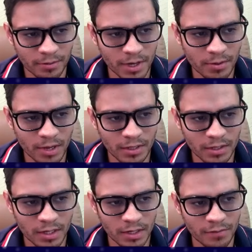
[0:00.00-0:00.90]
You can
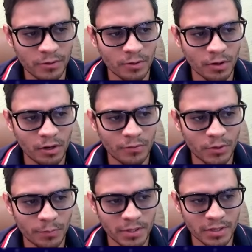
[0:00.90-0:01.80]
tell if all of your
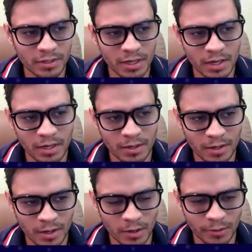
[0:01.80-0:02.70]
pieces are
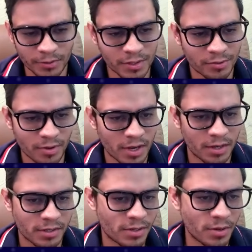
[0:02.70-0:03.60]
on this rank,
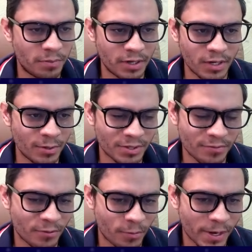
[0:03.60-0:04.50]
it's completely losing
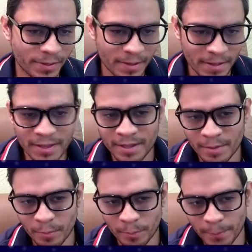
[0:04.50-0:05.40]
for white.
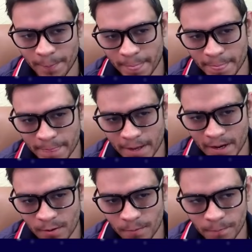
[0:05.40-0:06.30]

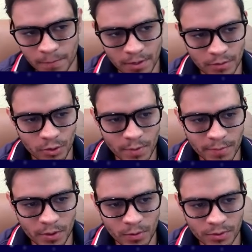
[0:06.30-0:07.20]
Now, you might
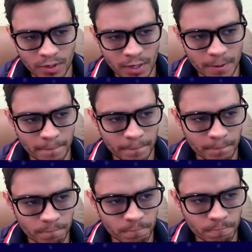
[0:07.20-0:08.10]
be wondering,
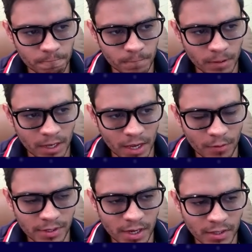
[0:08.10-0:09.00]
can we
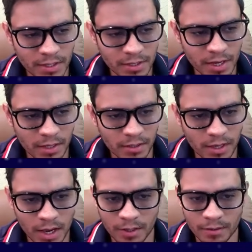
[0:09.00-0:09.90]
take this knight?
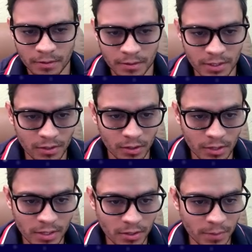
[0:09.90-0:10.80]
Yeah, it's not
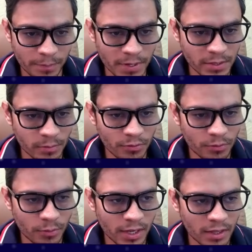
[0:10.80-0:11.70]
the best move.
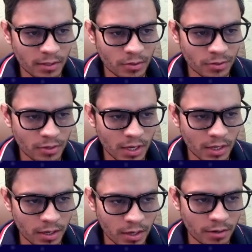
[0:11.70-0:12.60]
We can just take here.